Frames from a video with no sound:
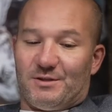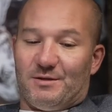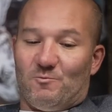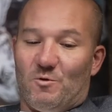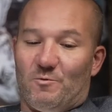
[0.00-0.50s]

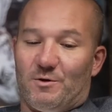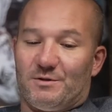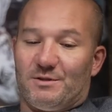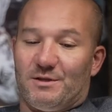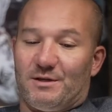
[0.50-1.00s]
in what we are
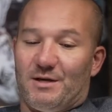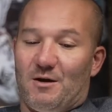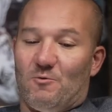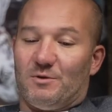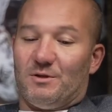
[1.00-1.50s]
seeing
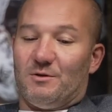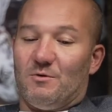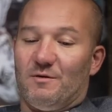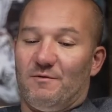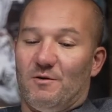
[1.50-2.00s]
now with the
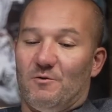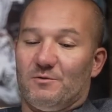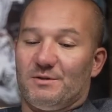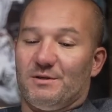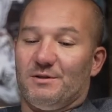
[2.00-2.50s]

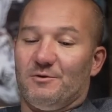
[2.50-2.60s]
UFOs and